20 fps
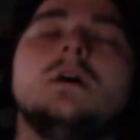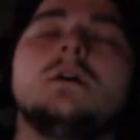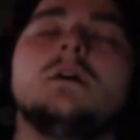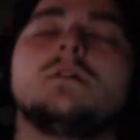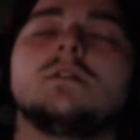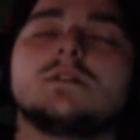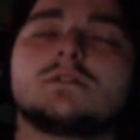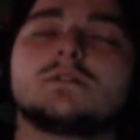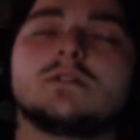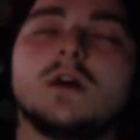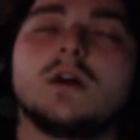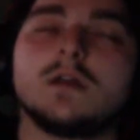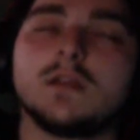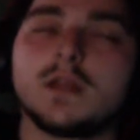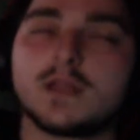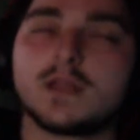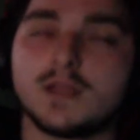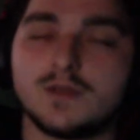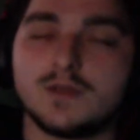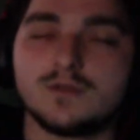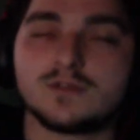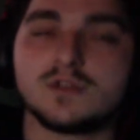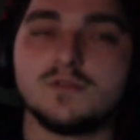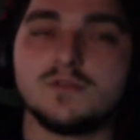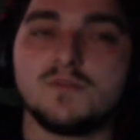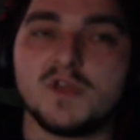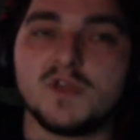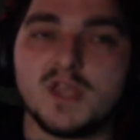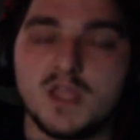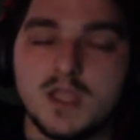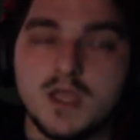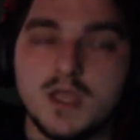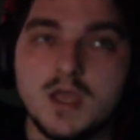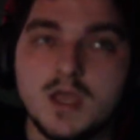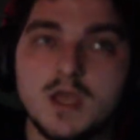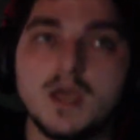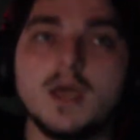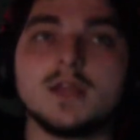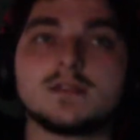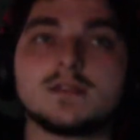It's not like it used to be.
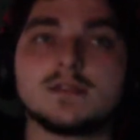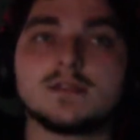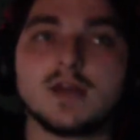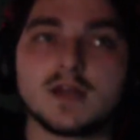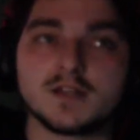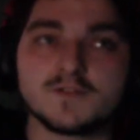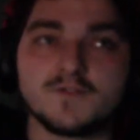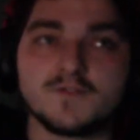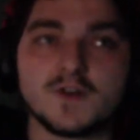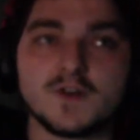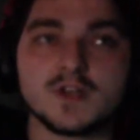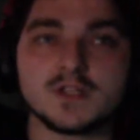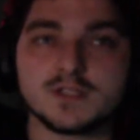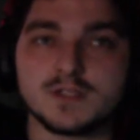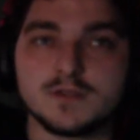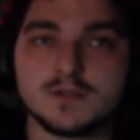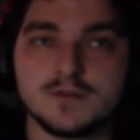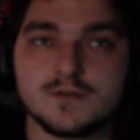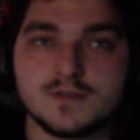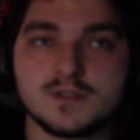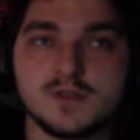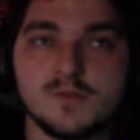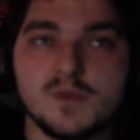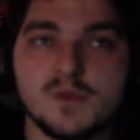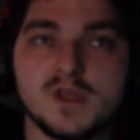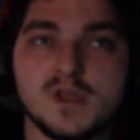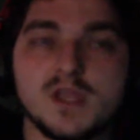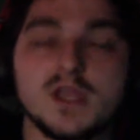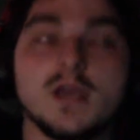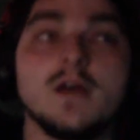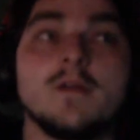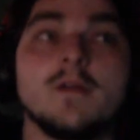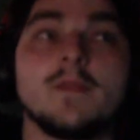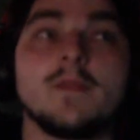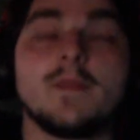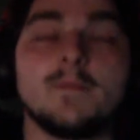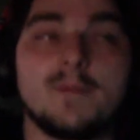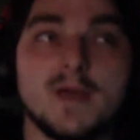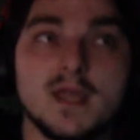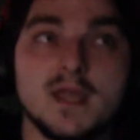It's not as fun as it used to be.
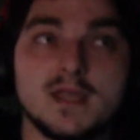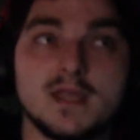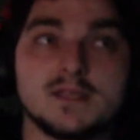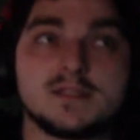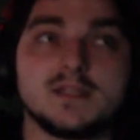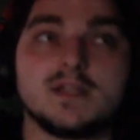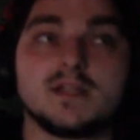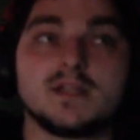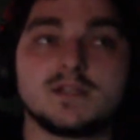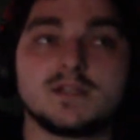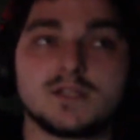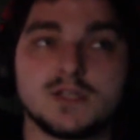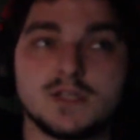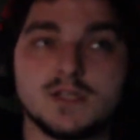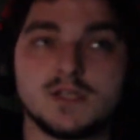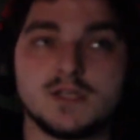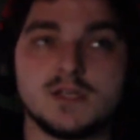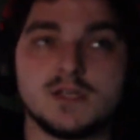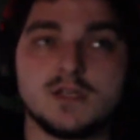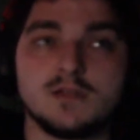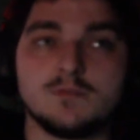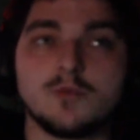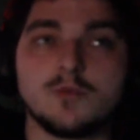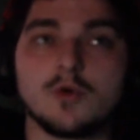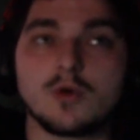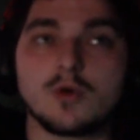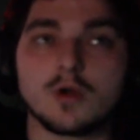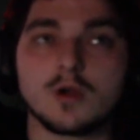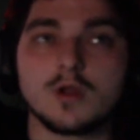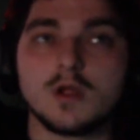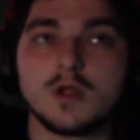The pay isn't as good anymore